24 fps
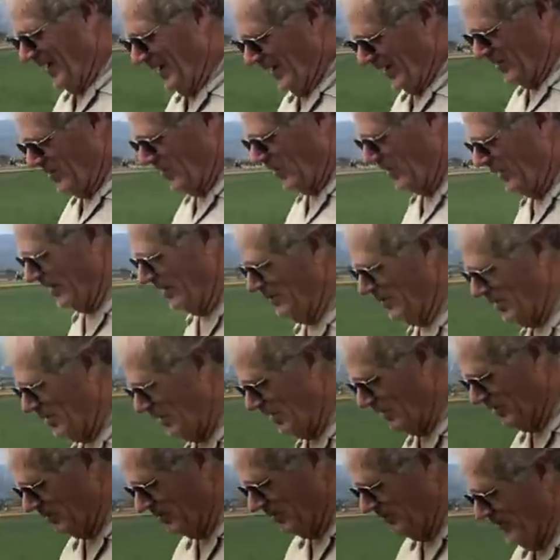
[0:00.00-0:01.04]
I told him to
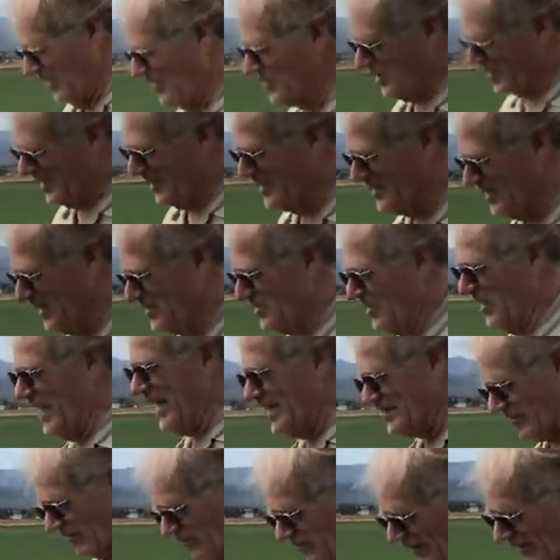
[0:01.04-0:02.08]
call the division. He says it has a